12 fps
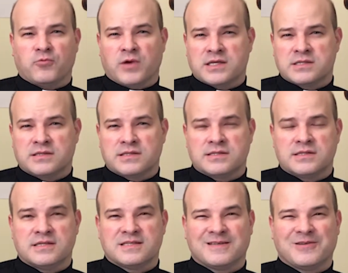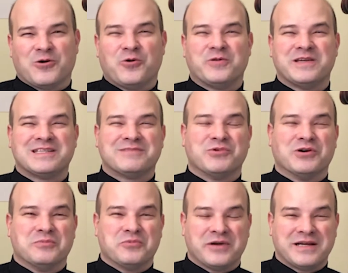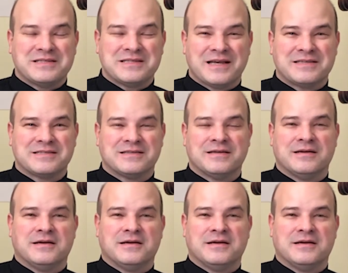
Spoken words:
restlessness that the Holy Spirit brings us,